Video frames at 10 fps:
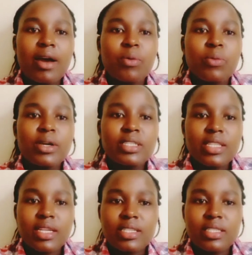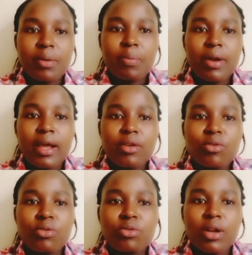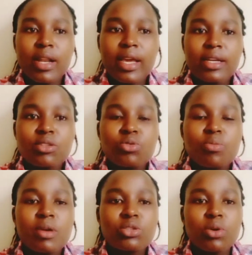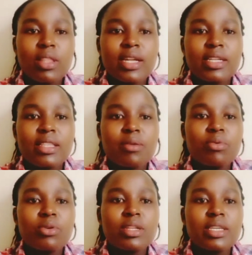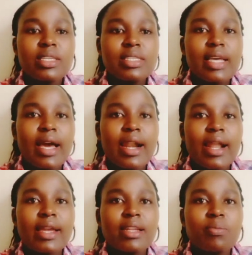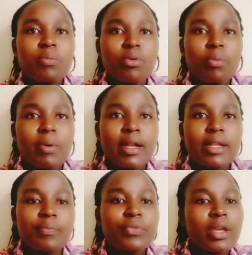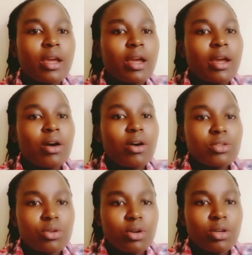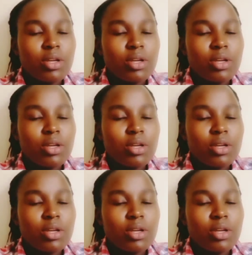weight that is applied on your leg to make sure that the bone is aligned properly. Also,